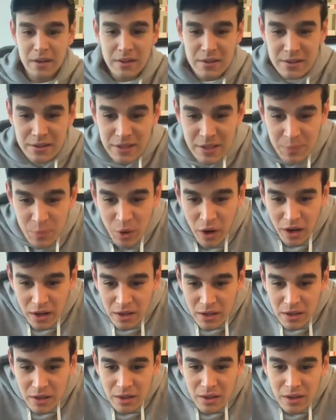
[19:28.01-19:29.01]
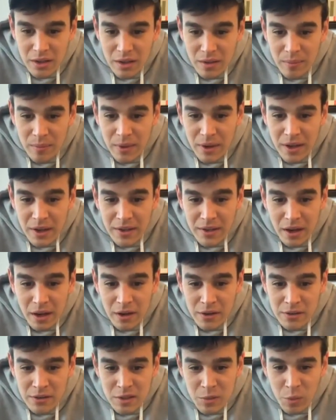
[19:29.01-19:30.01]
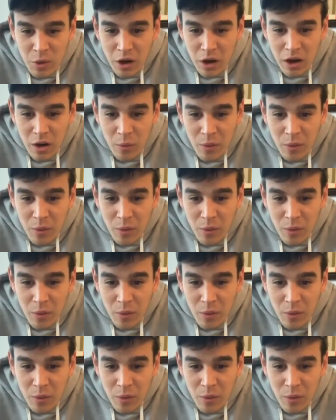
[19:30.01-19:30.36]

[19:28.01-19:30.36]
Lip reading: Sleepwalk. My daughter's sleepwalking.